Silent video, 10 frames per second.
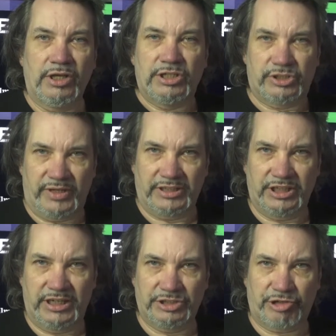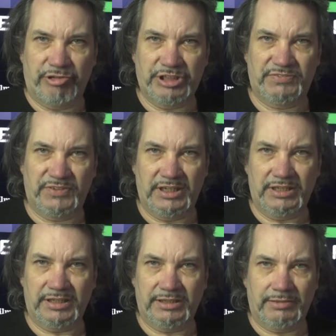So thanks again to Chris for
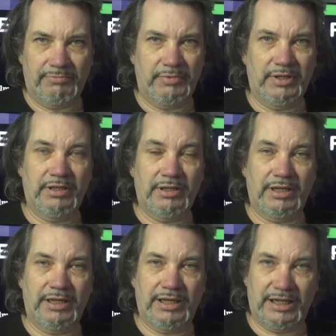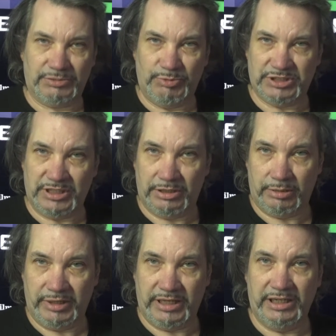that. As we said at the
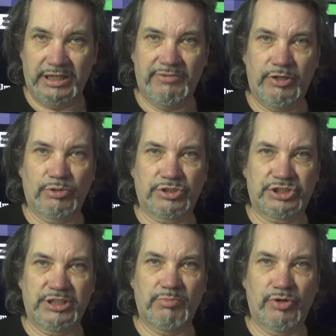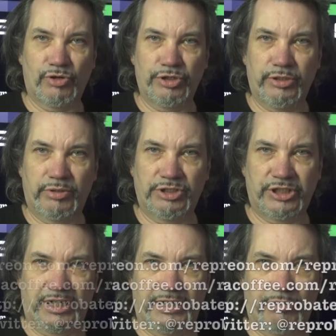beginning, if you want to see more, you can
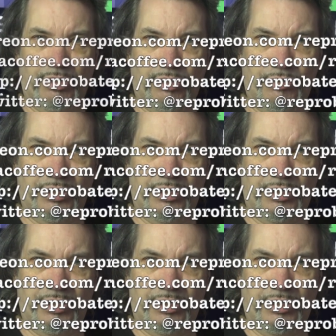check it out on